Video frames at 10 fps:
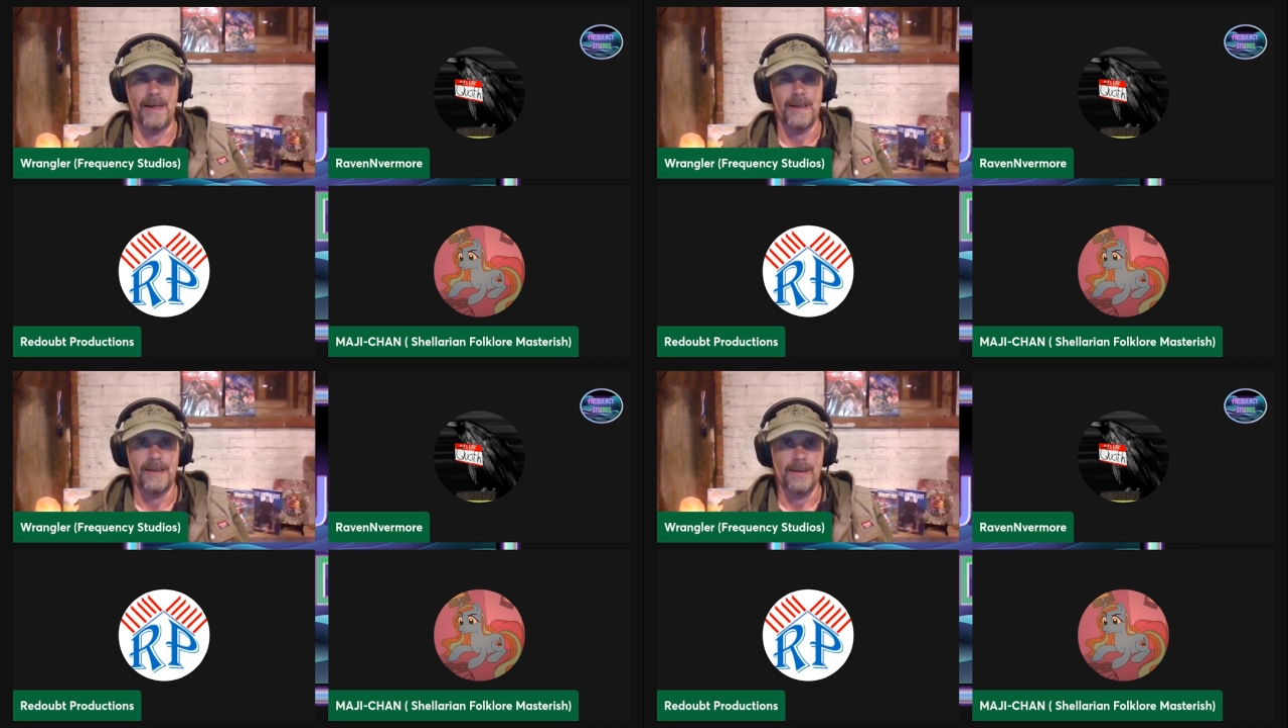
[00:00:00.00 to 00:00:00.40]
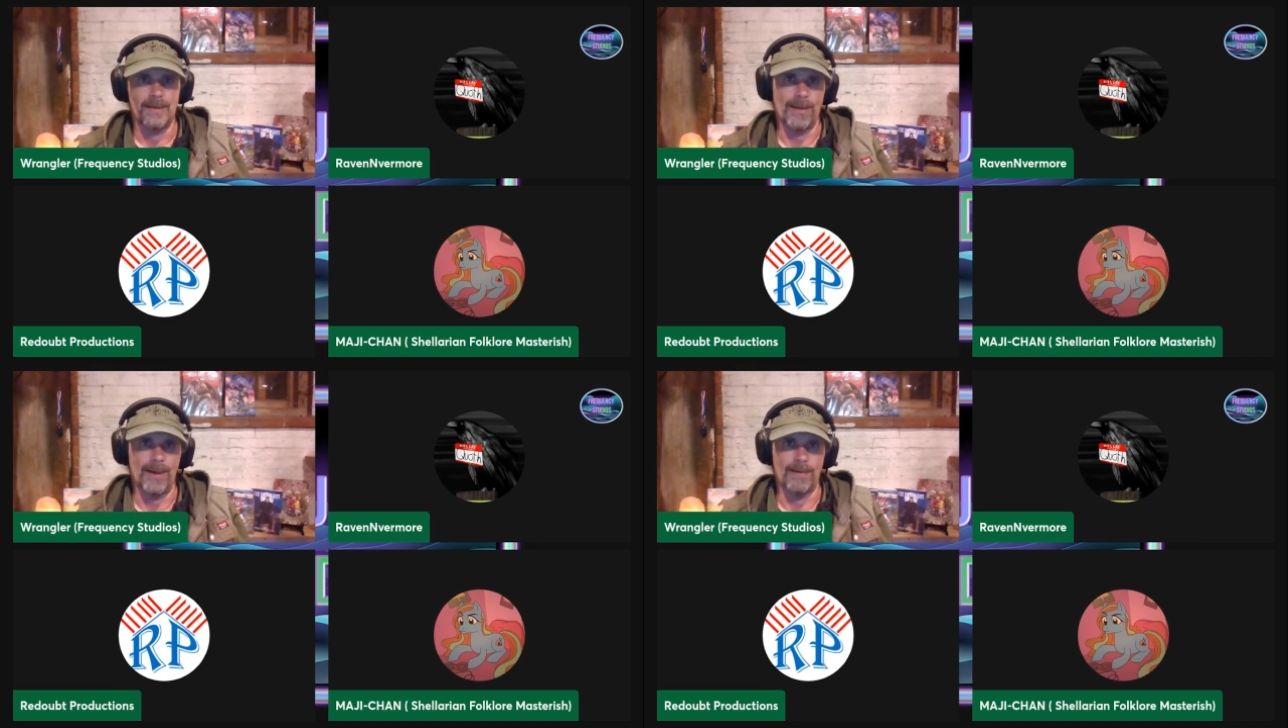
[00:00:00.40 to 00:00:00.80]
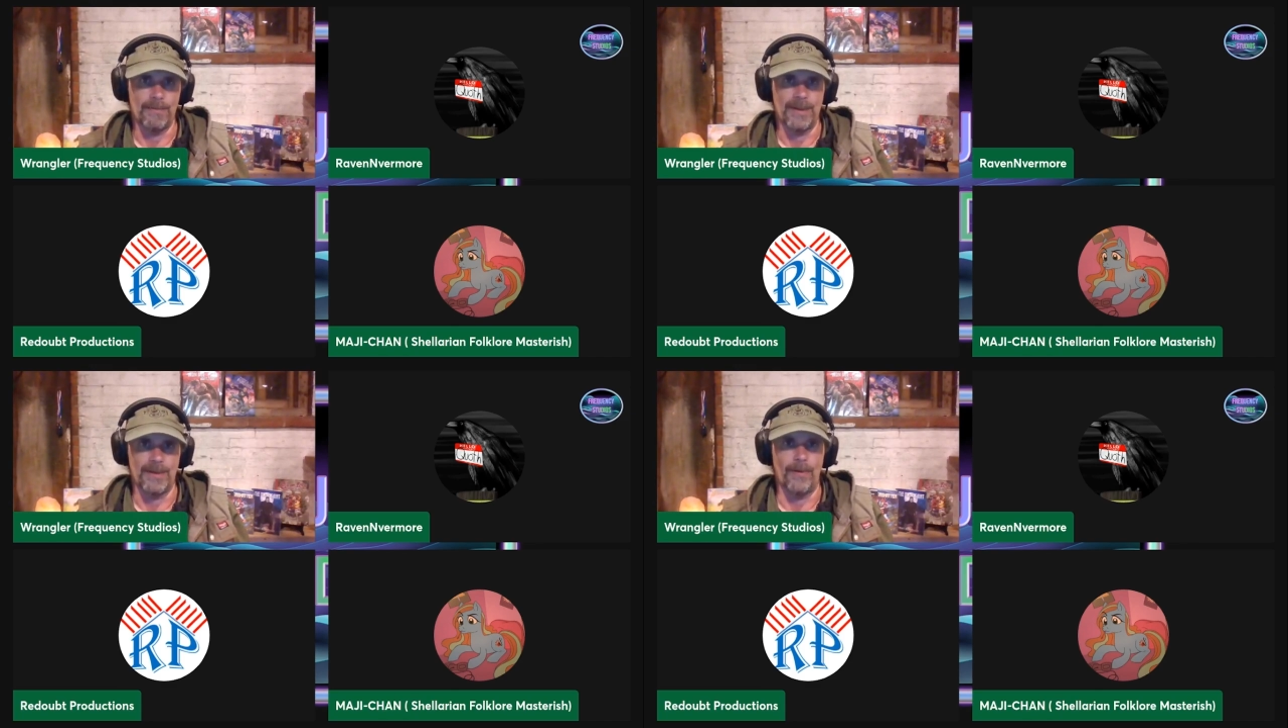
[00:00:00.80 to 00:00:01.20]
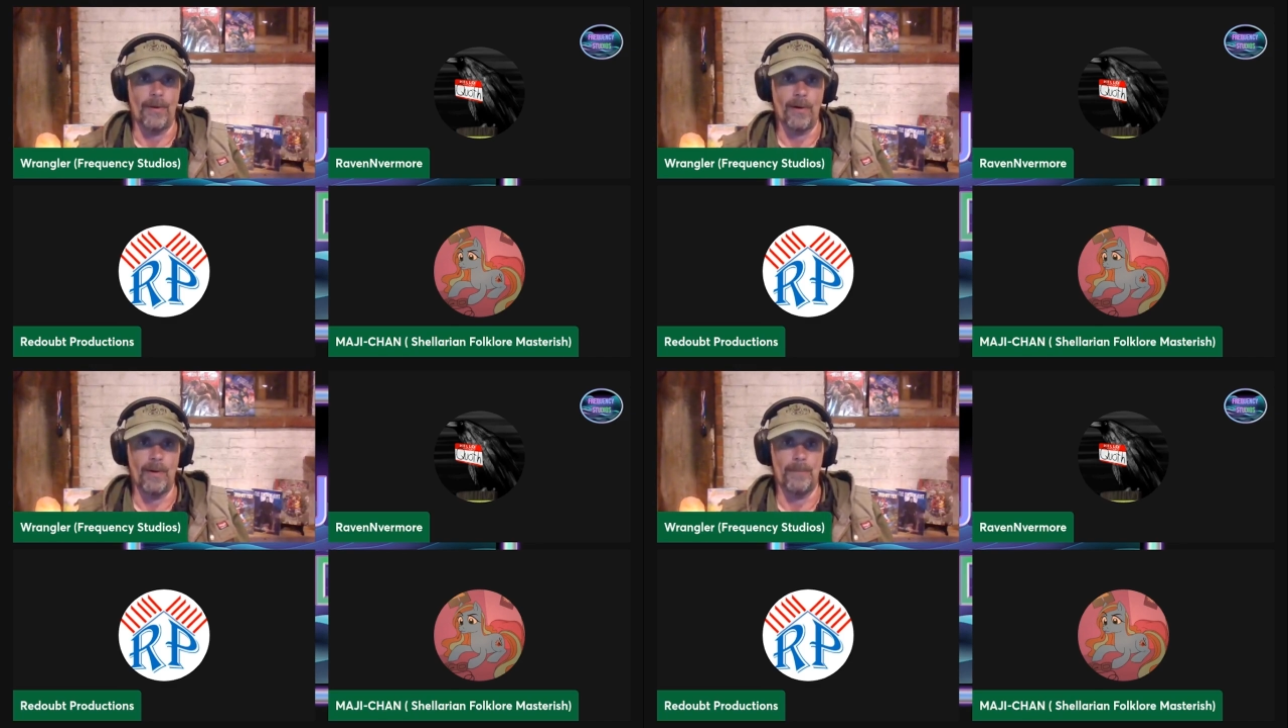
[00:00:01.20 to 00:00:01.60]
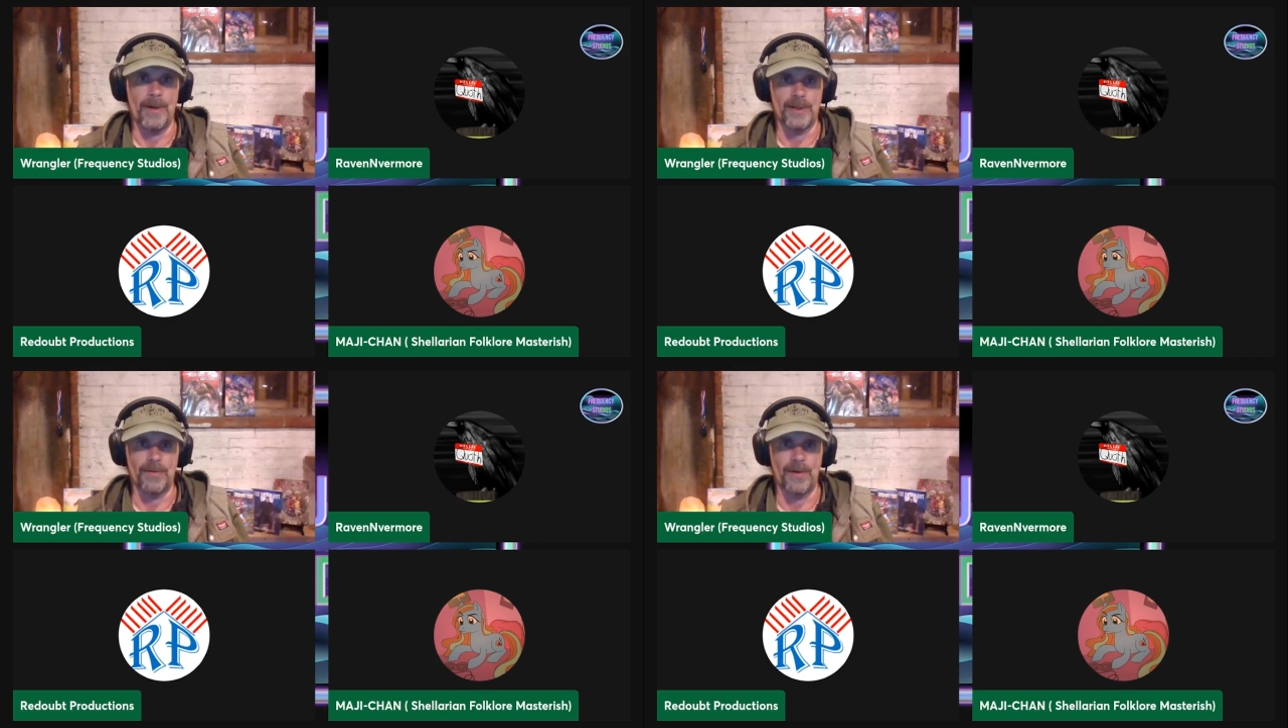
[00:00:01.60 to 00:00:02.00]
along with a whole bunch
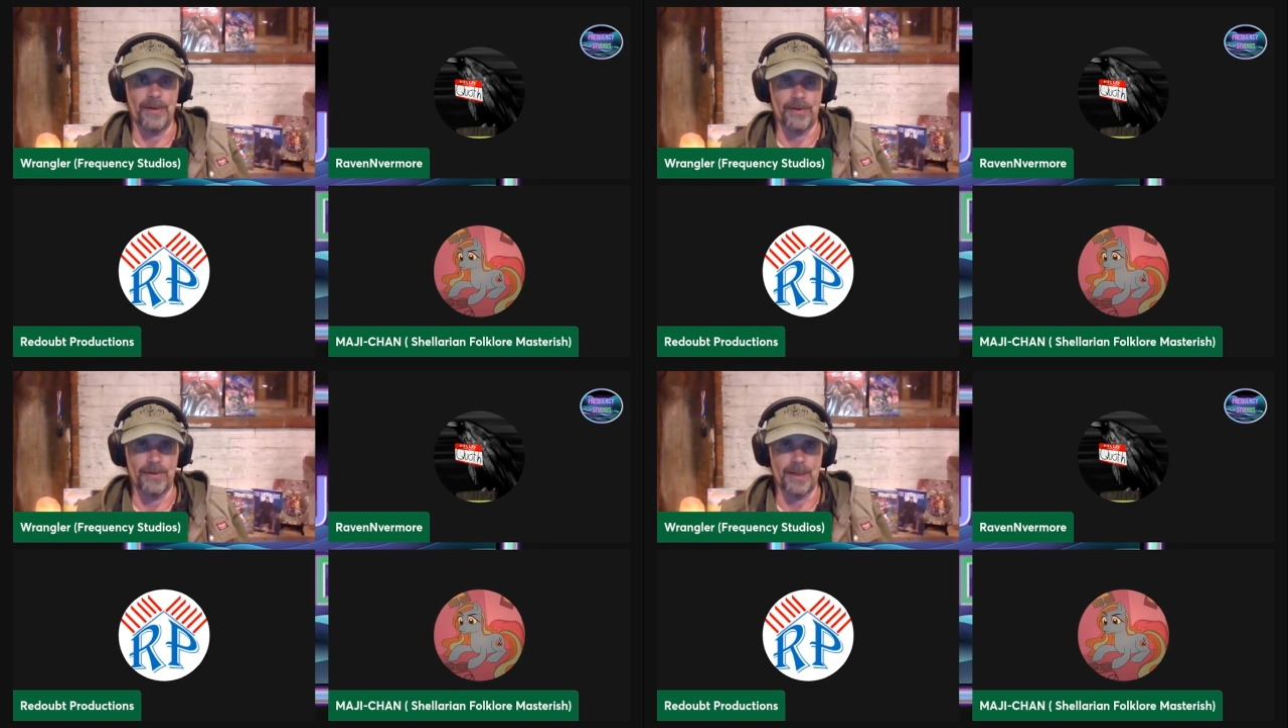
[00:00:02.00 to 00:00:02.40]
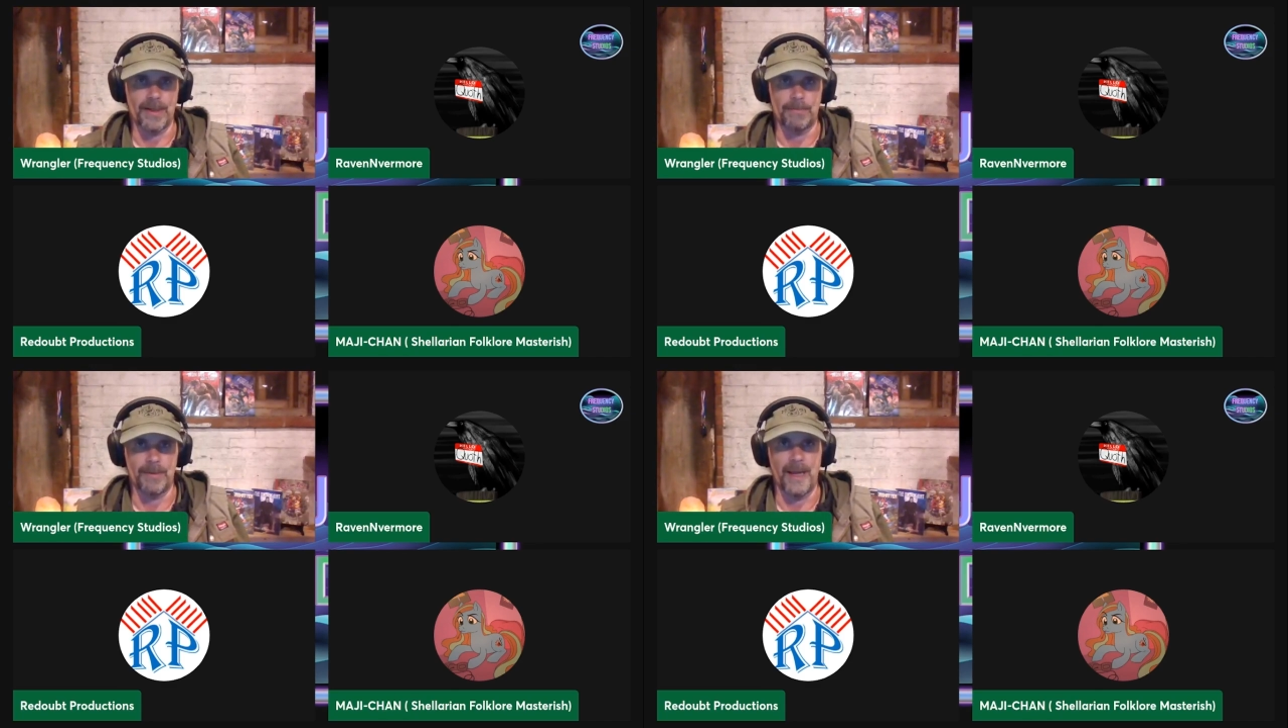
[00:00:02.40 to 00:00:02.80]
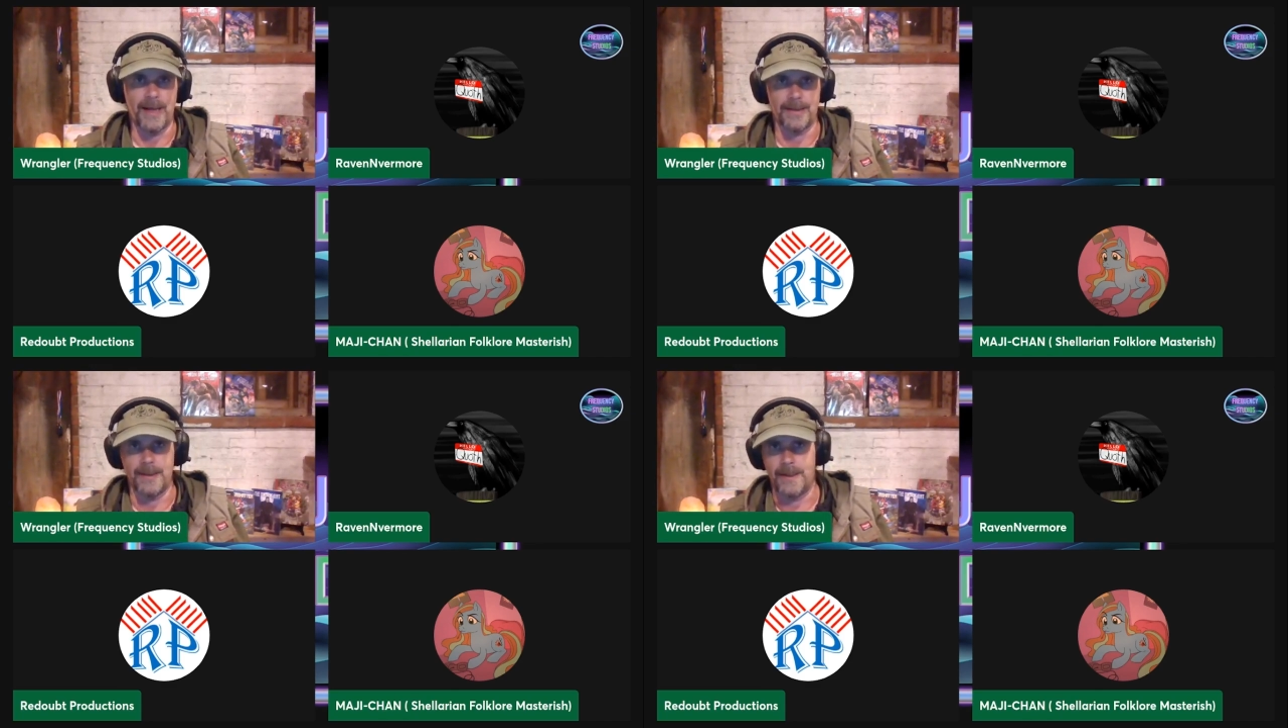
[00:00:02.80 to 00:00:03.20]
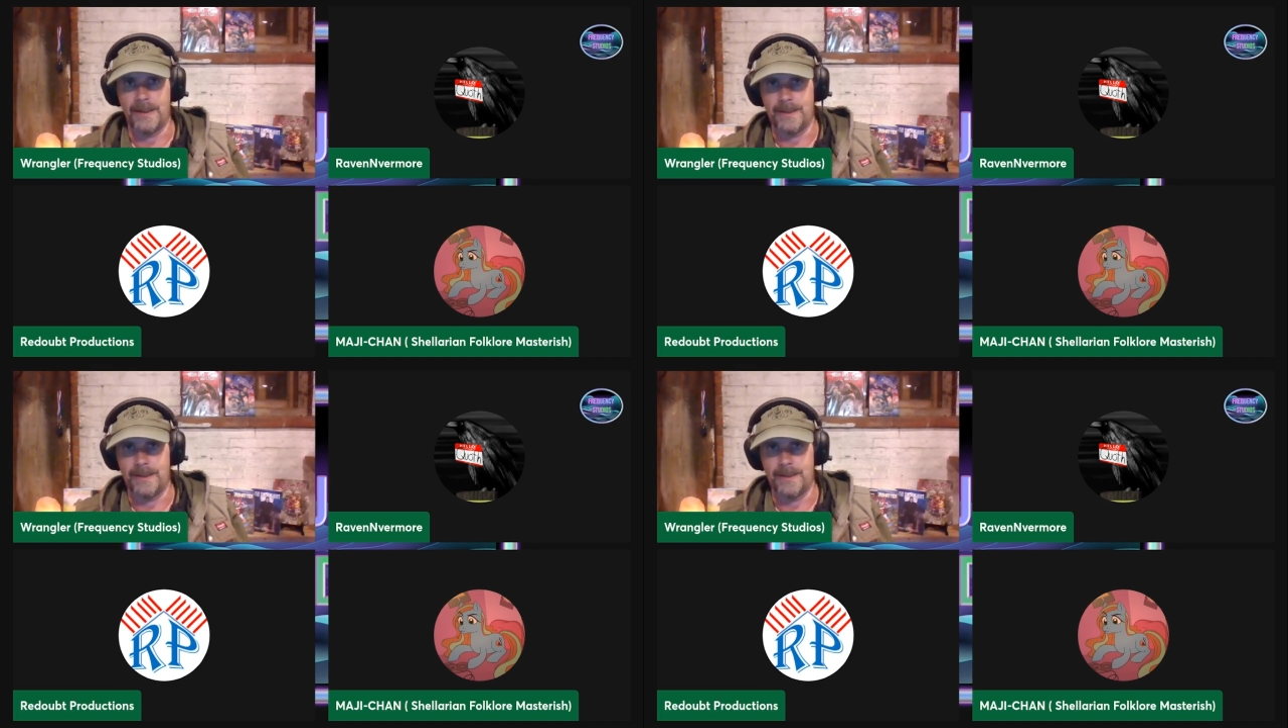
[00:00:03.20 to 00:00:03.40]
of others like Black Knight.